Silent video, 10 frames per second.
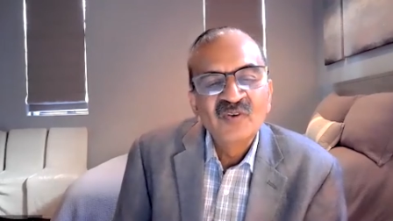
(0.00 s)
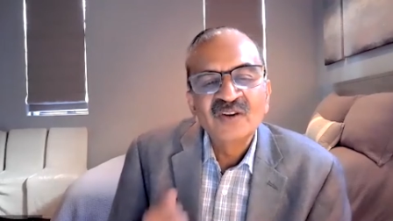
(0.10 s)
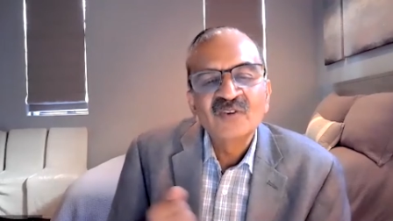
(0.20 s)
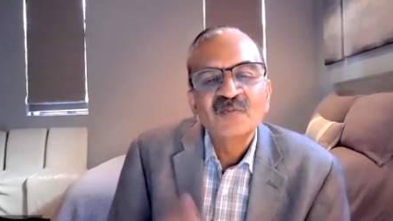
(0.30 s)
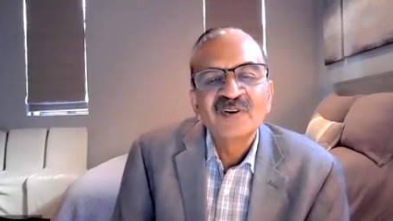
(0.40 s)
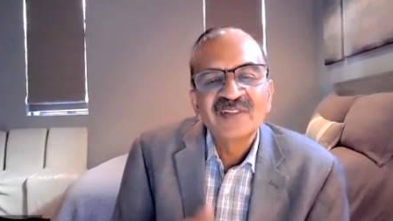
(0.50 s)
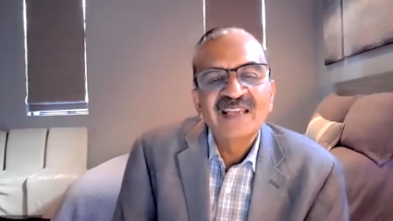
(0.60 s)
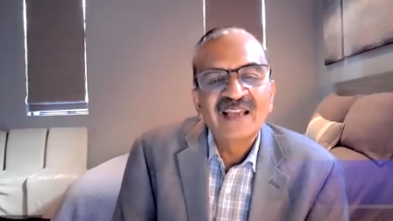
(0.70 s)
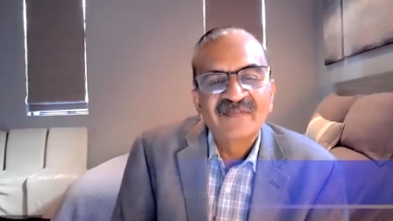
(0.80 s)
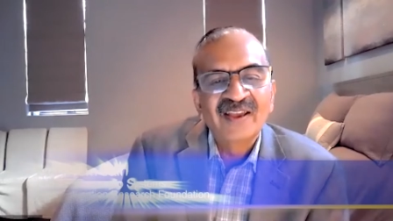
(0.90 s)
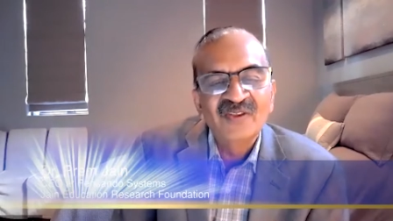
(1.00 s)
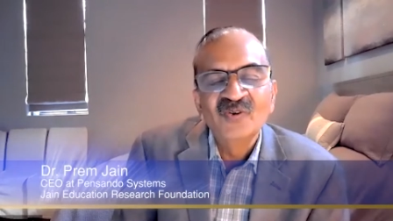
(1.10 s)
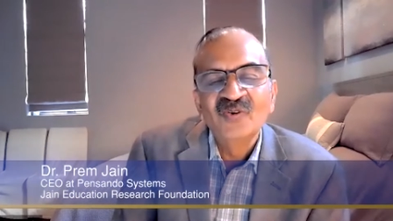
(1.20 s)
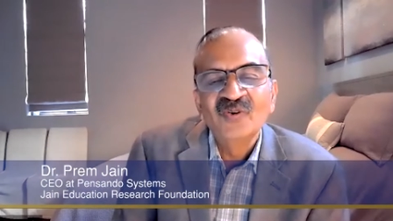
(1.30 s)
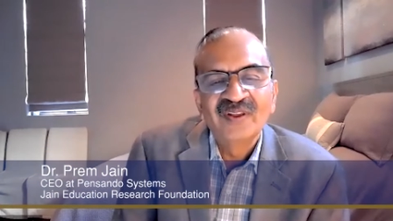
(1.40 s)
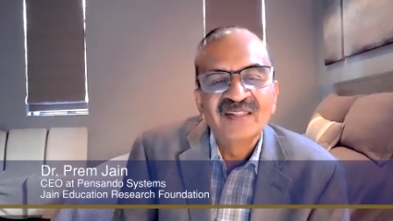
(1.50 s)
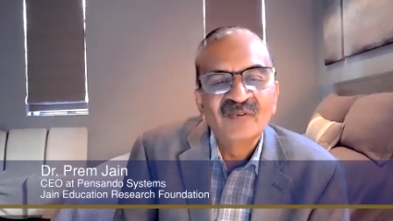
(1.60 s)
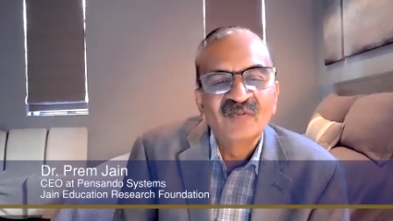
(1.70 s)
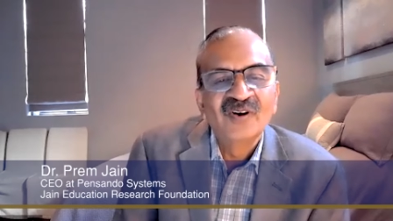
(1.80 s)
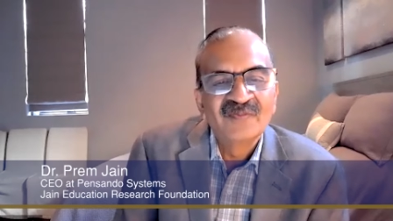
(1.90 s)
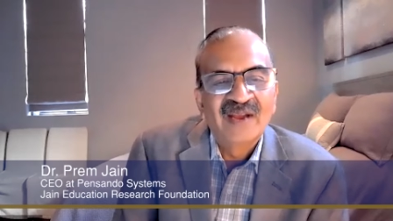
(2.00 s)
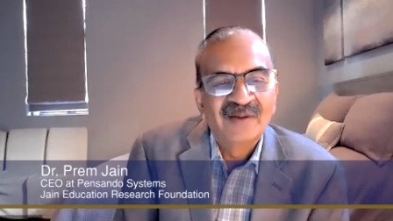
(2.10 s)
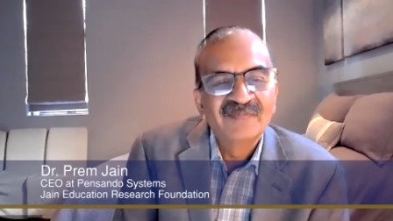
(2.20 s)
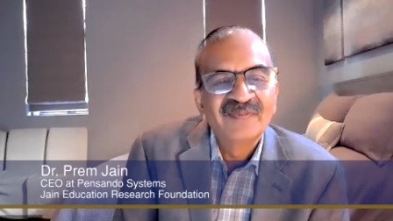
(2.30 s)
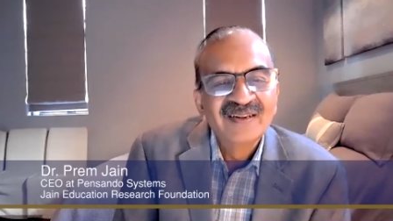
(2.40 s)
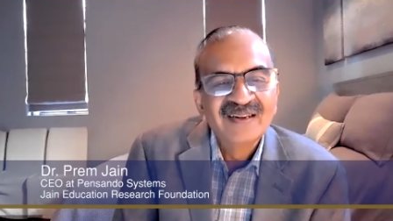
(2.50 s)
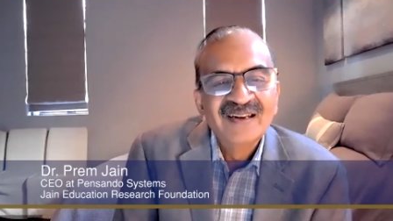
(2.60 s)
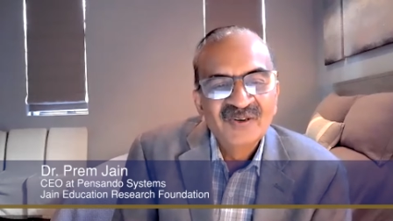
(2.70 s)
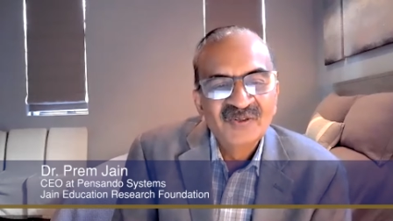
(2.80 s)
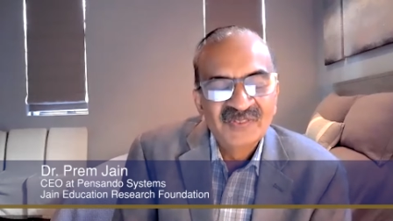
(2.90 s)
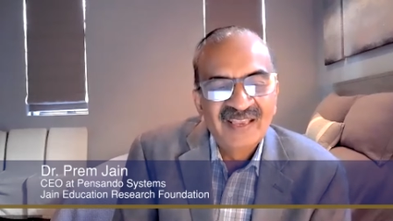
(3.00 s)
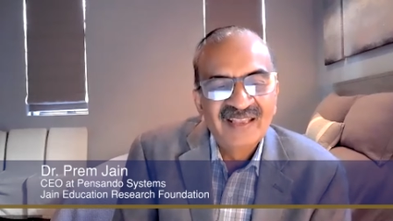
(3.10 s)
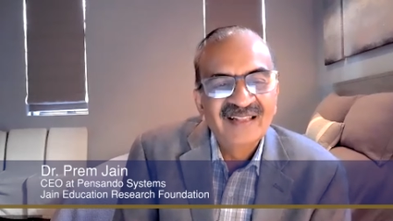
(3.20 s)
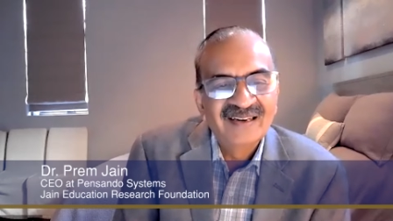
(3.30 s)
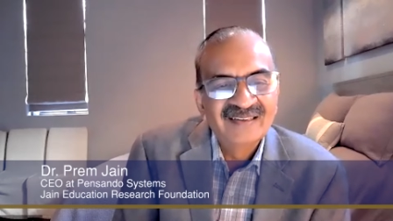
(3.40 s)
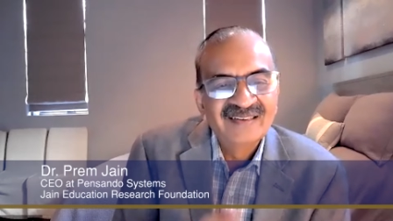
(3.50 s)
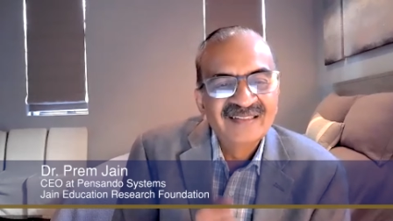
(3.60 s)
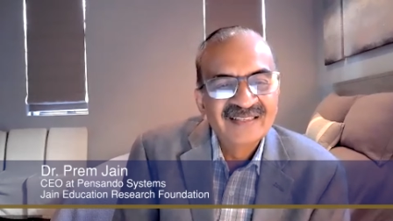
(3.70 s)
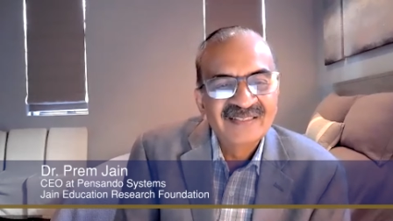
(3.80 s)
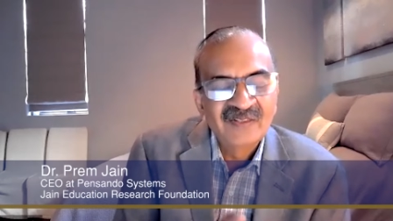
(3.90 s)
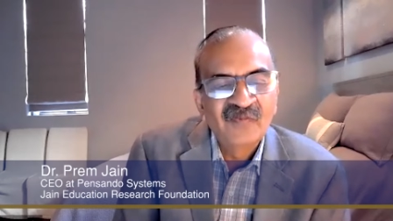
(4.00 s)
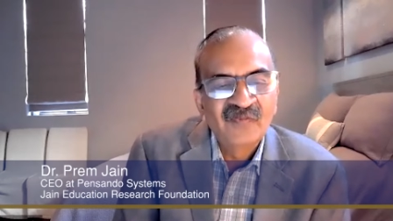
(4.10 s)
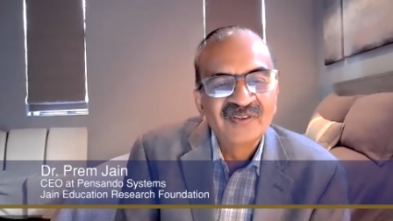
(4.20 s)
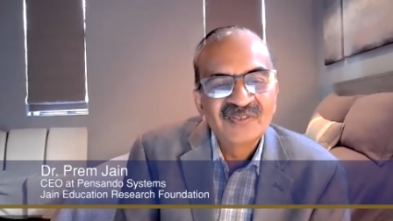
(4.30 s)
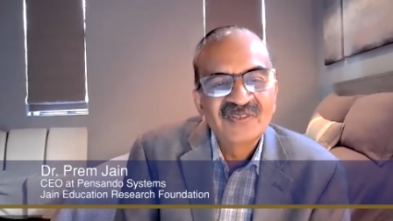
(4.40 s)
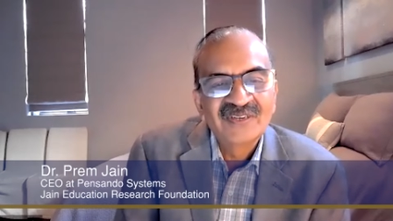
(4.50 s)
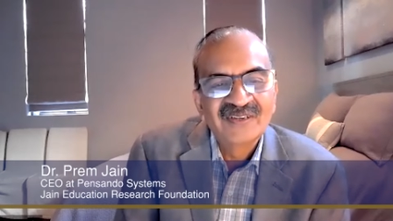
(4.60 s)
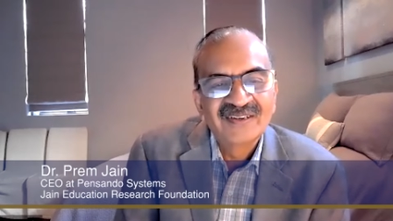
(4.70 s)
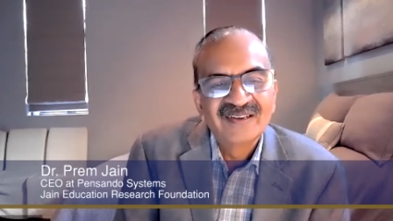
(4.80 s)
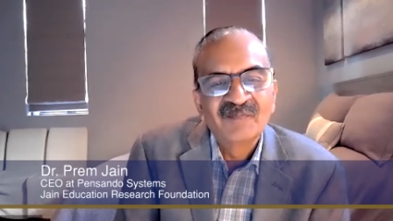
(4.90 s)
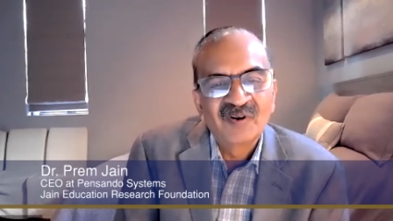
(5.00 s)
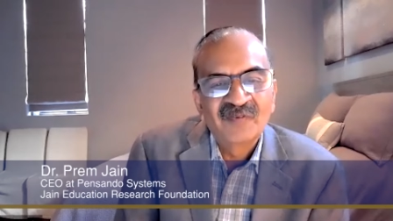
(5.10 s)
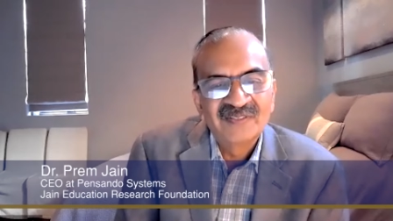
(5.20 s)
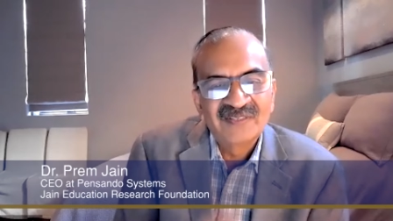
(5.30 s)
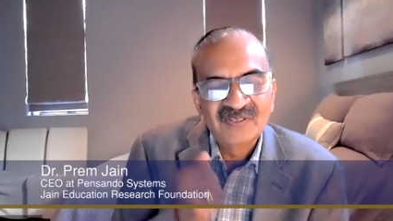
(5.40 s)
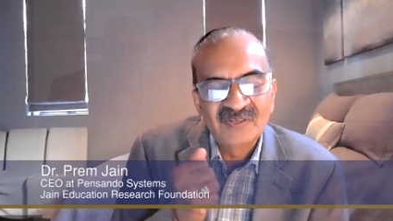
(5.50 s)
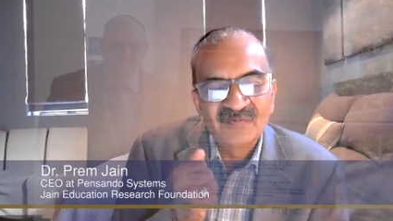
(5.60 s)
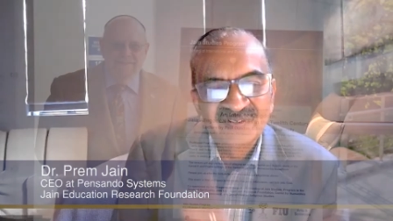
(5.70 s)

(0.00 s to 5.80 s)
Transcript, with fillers: want to put the FIU in the world map, saying that this is the first professorship we